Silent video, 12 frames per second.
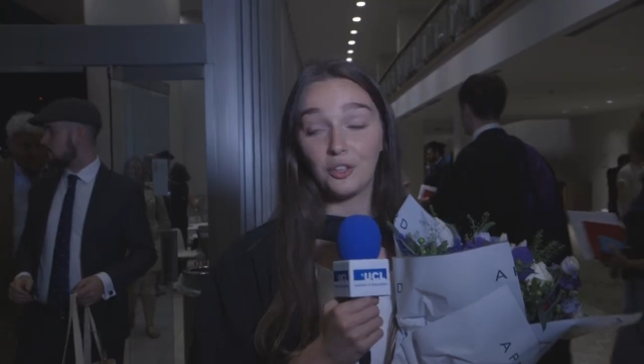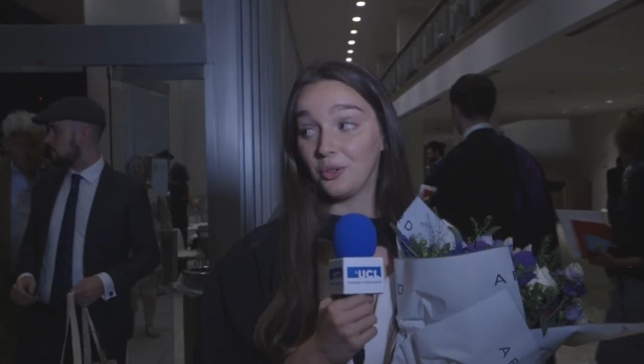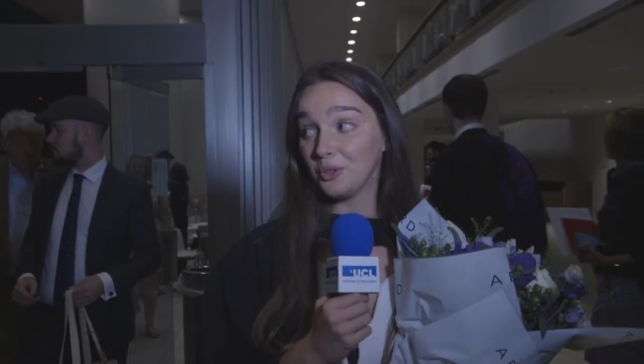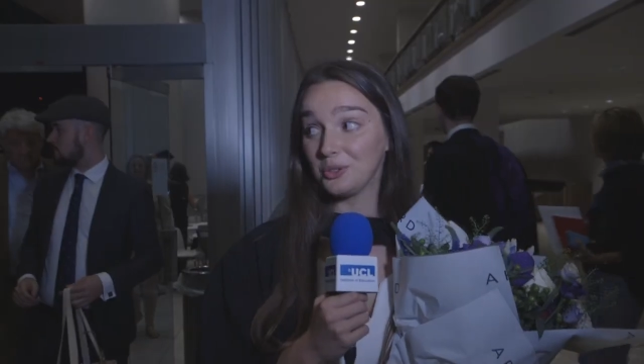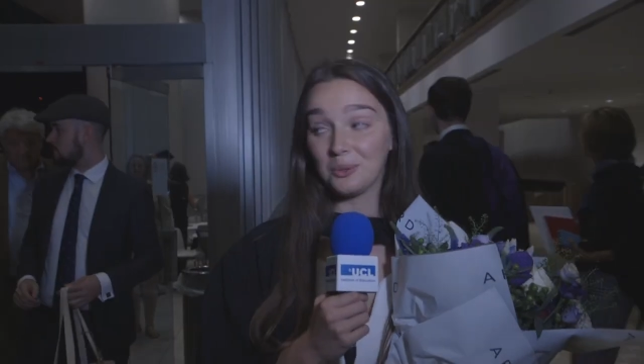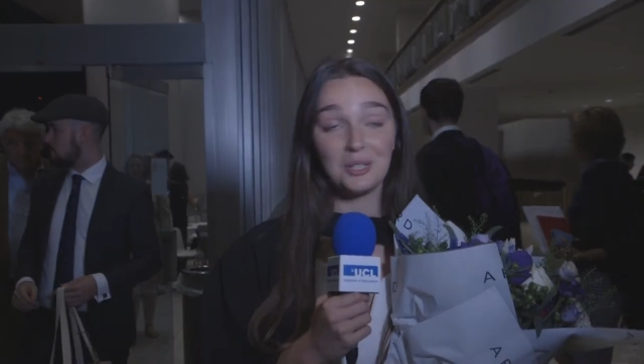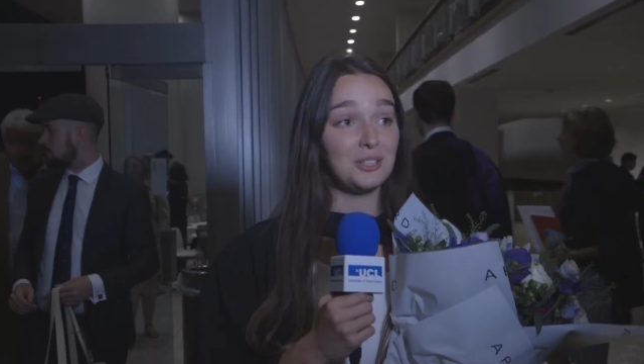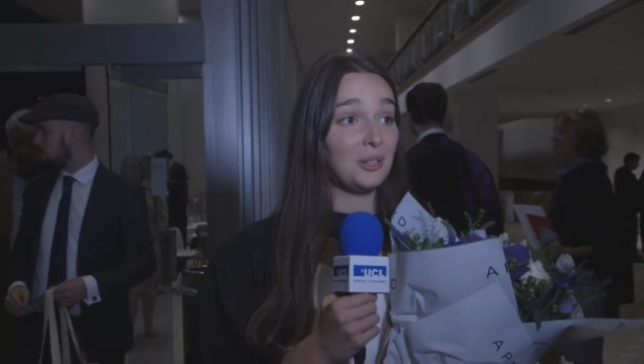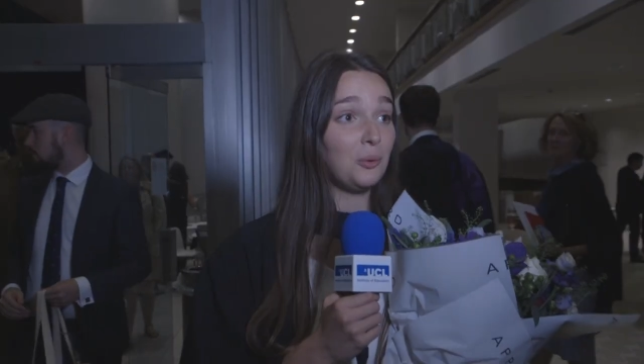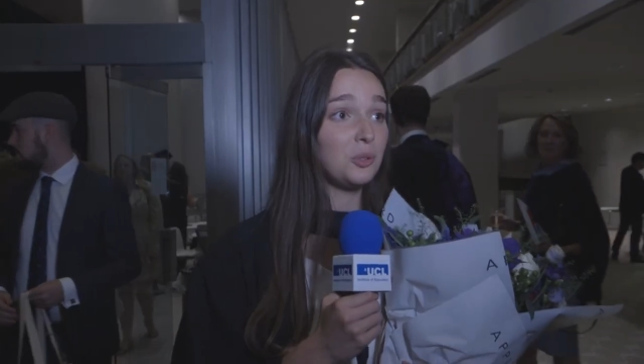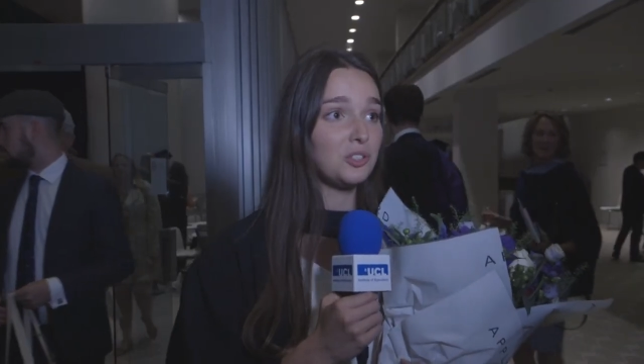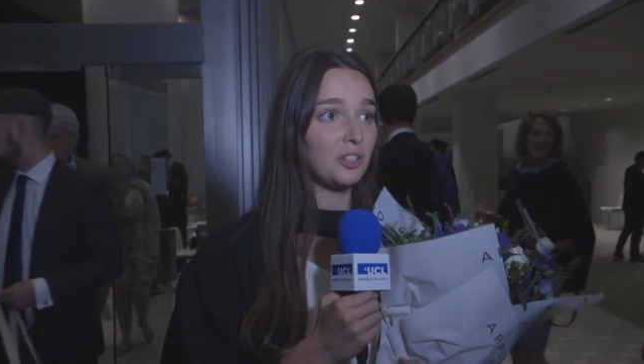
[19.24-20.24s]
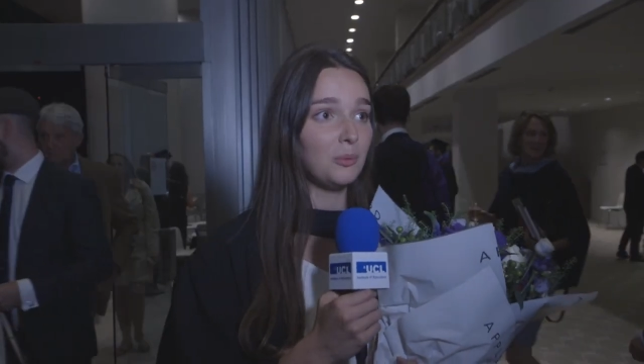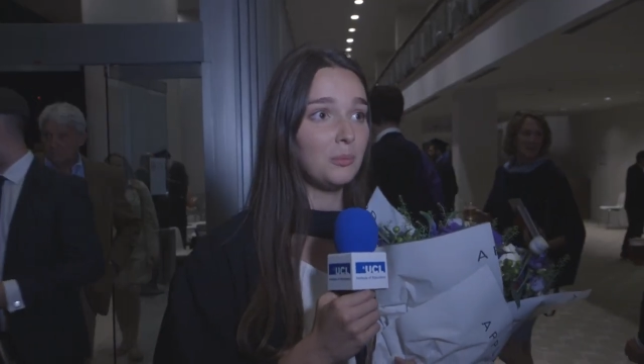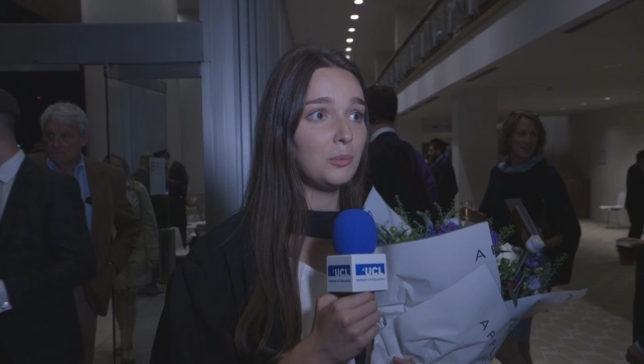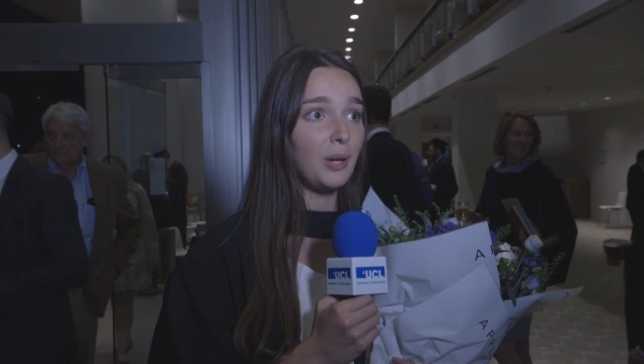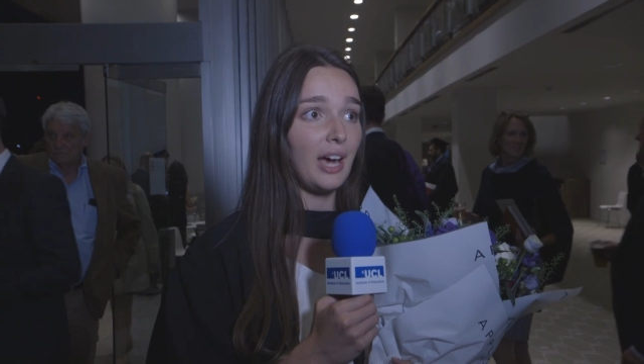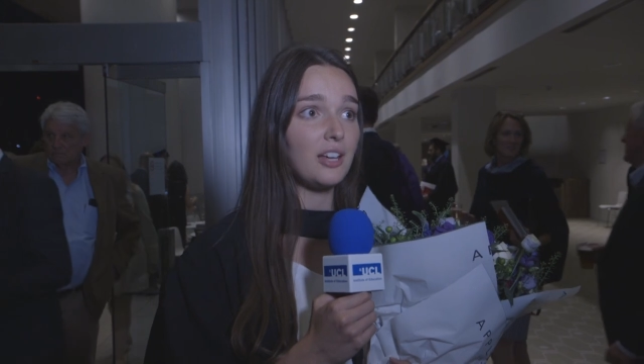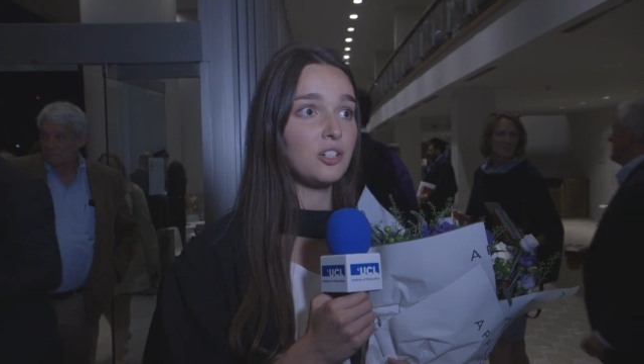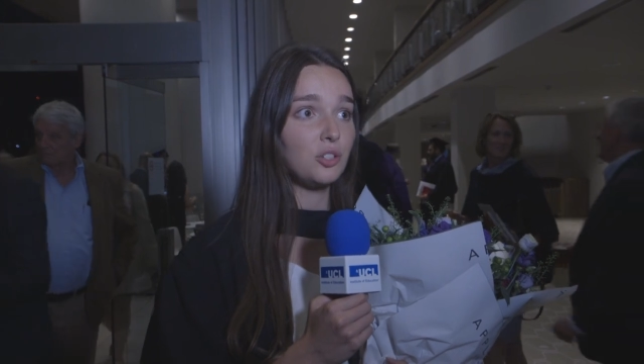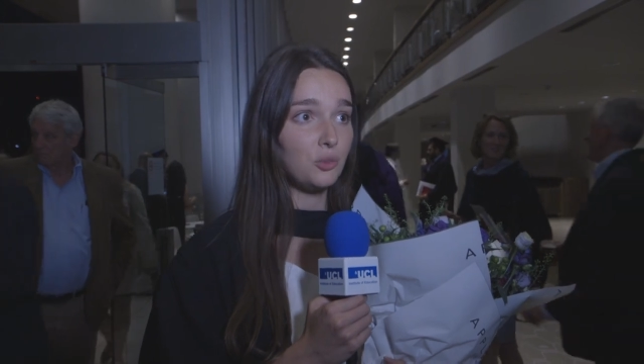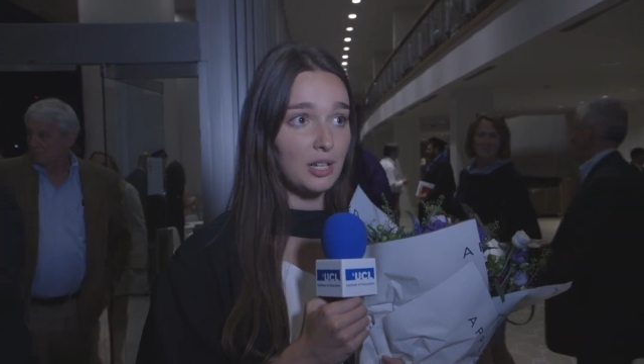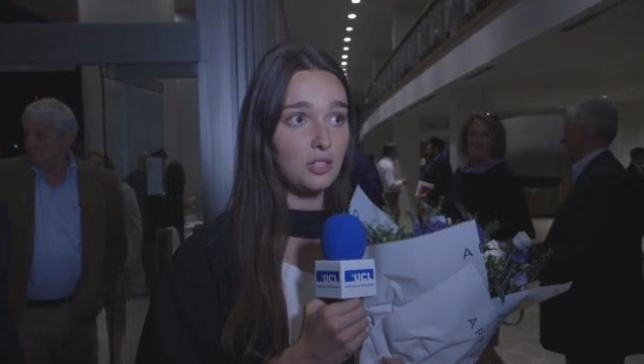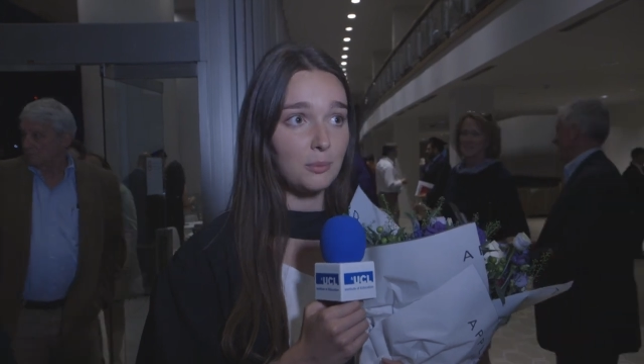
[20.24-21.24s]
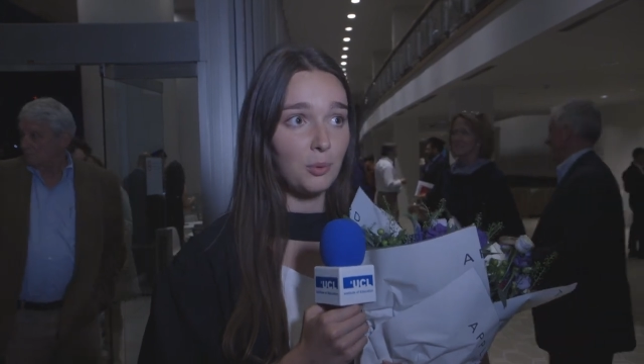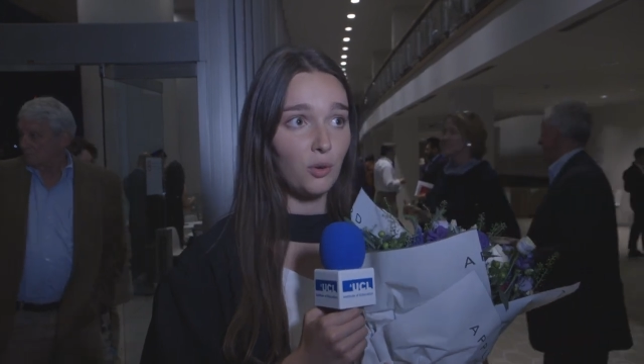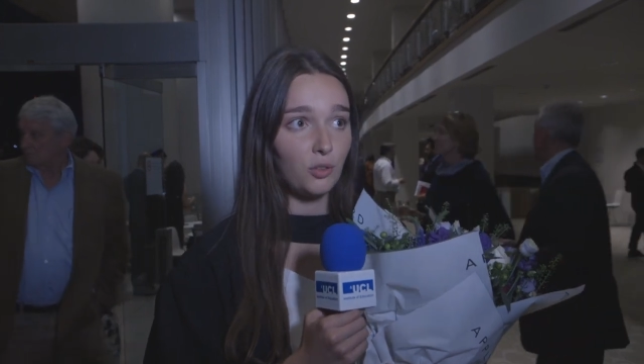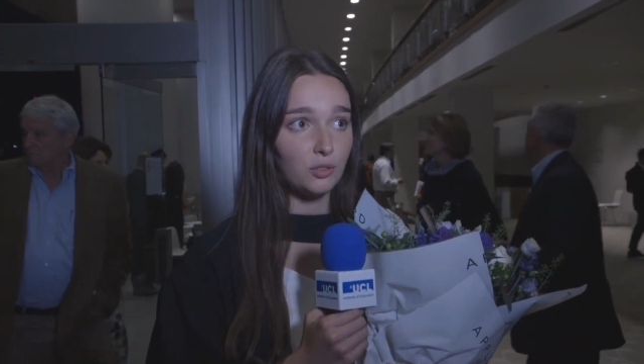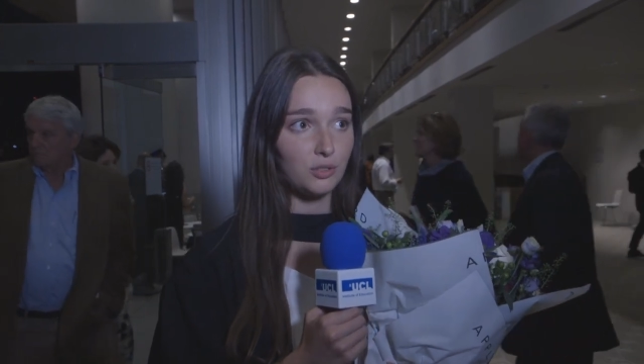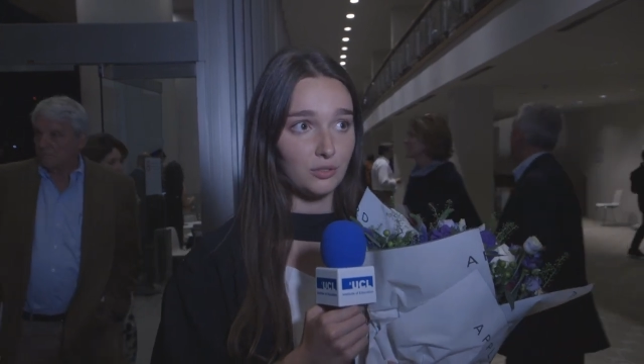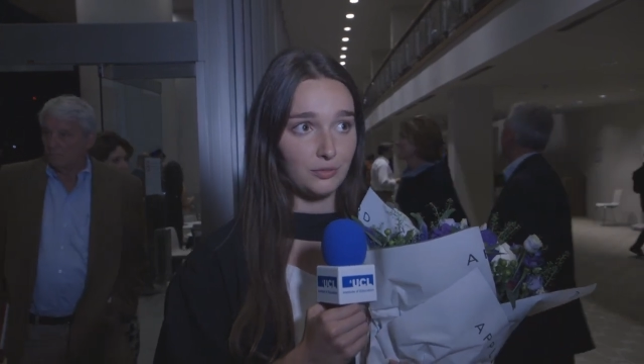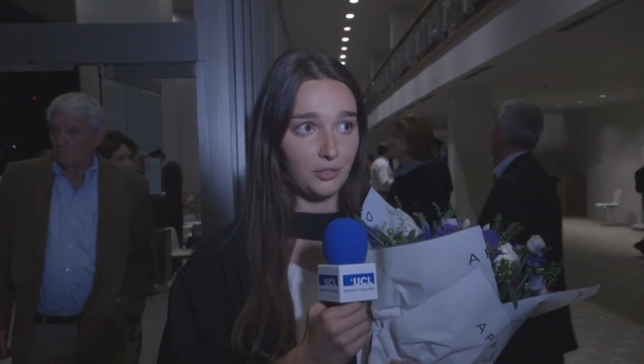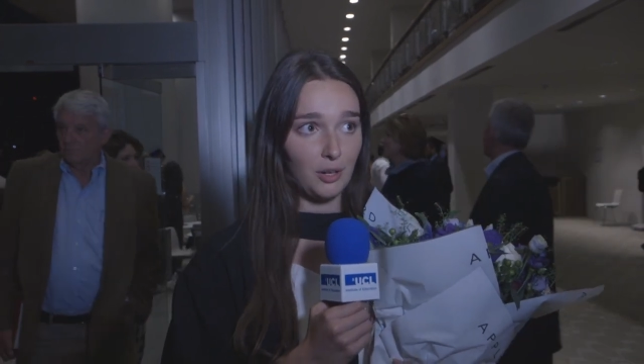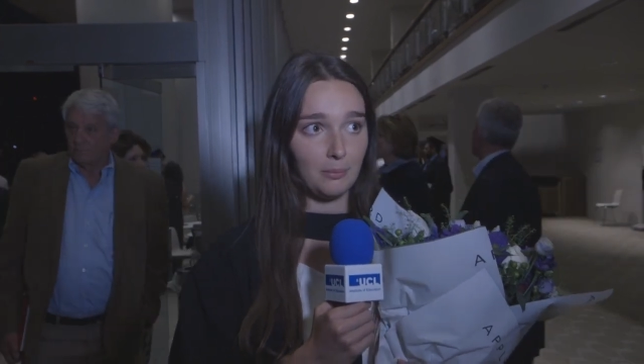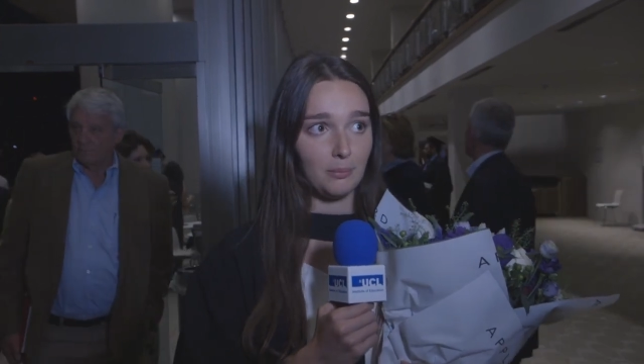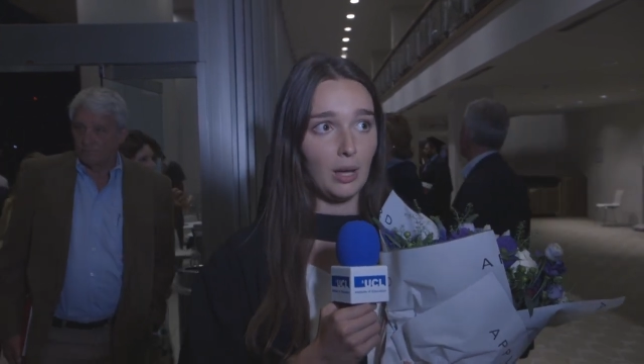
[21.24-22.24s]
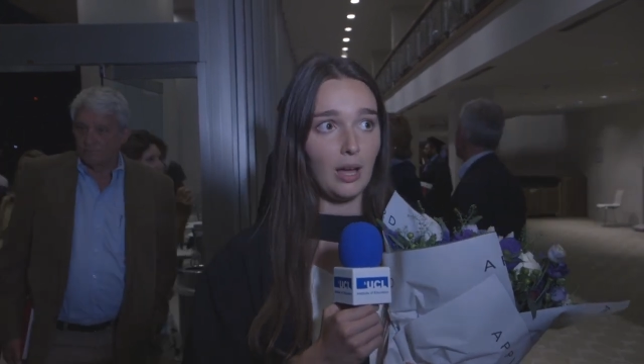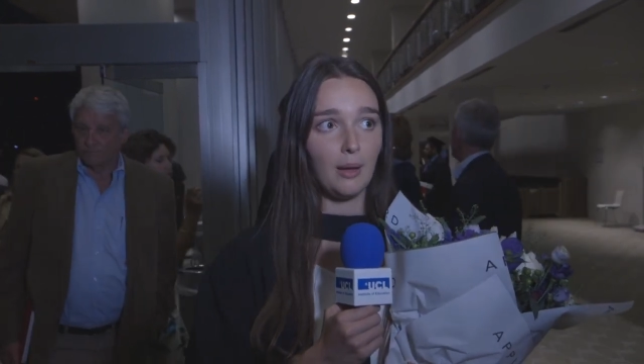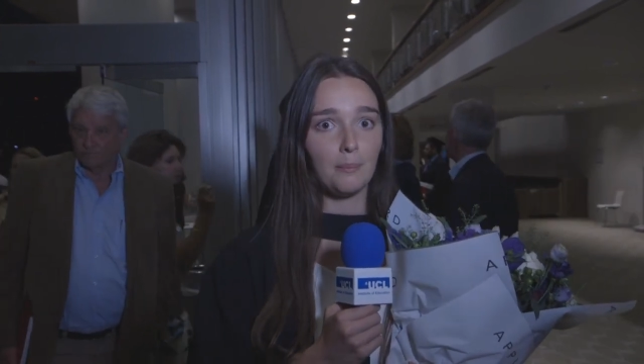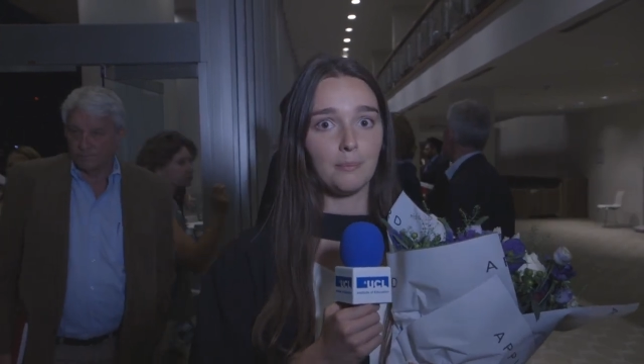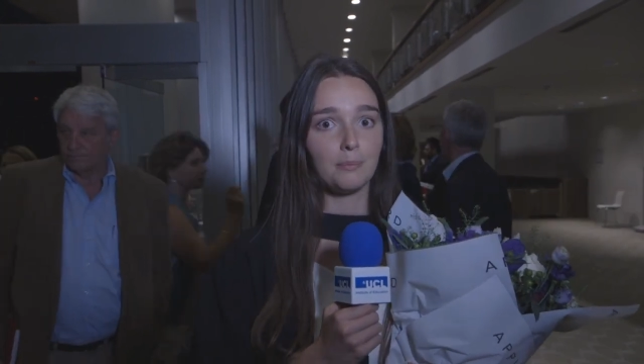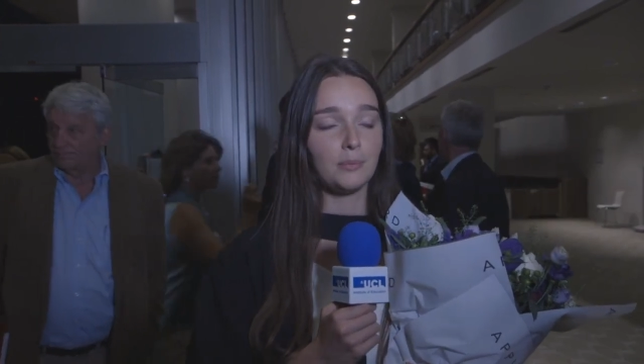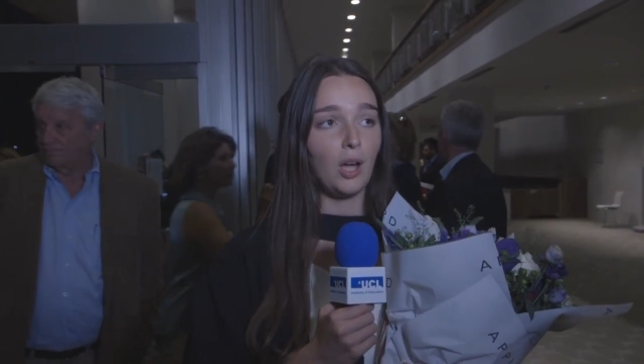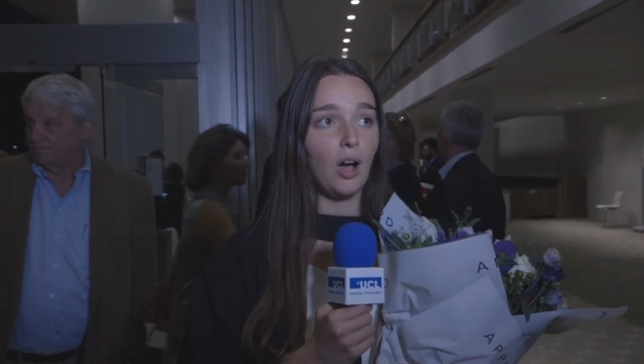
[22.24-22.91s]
The course was awesome. We had great support from um,